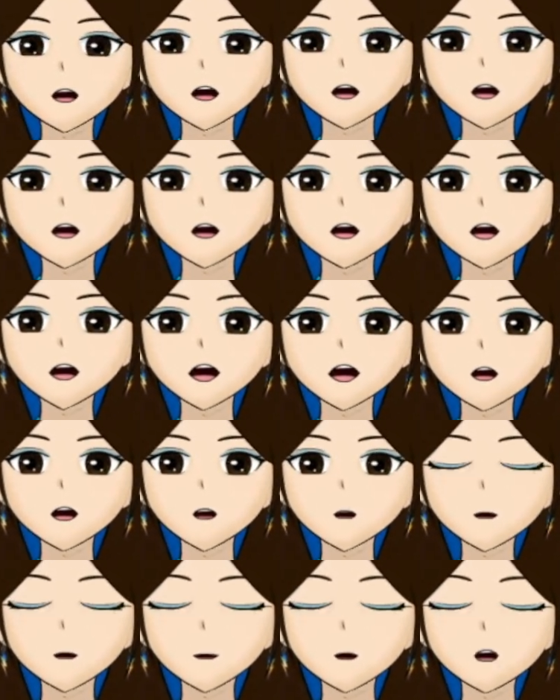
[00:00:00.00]
as soon as
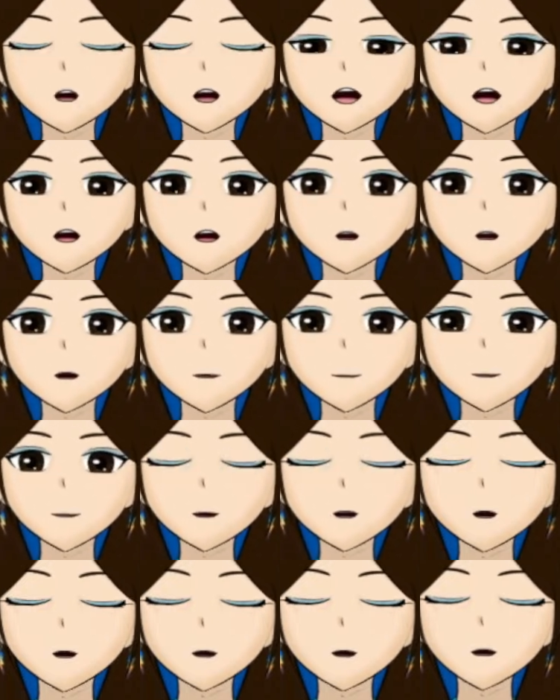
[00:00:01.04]
possible, and so they had to
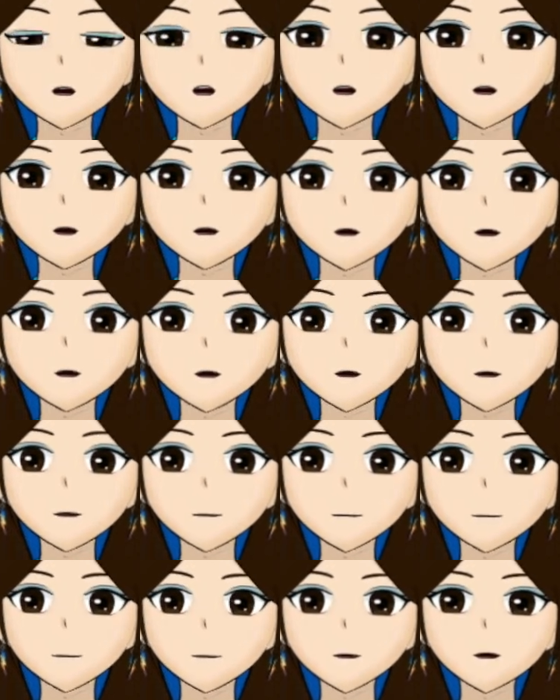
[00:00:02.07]
scramble to do whatever they
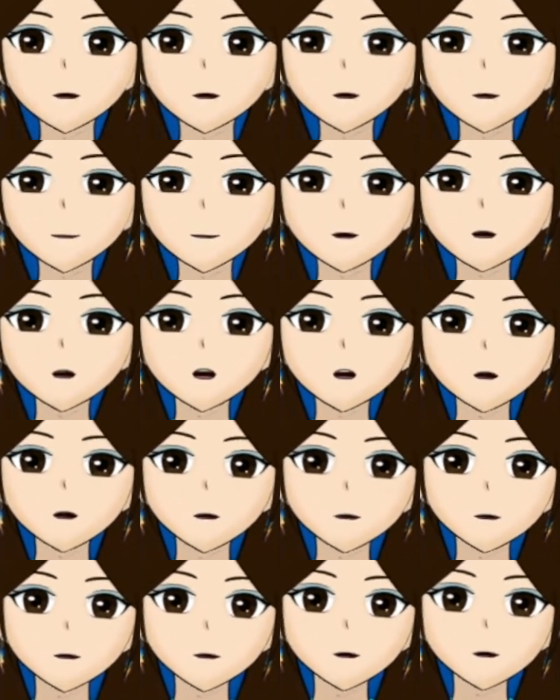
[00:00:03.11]
could. It's
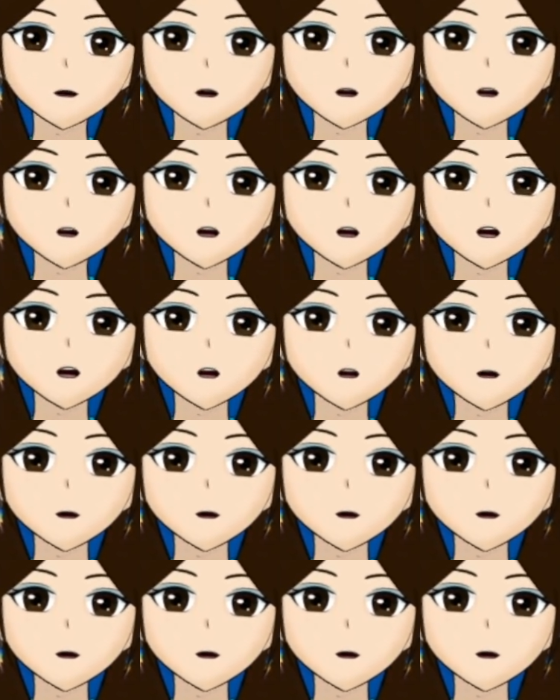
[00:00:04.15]
kind of like that.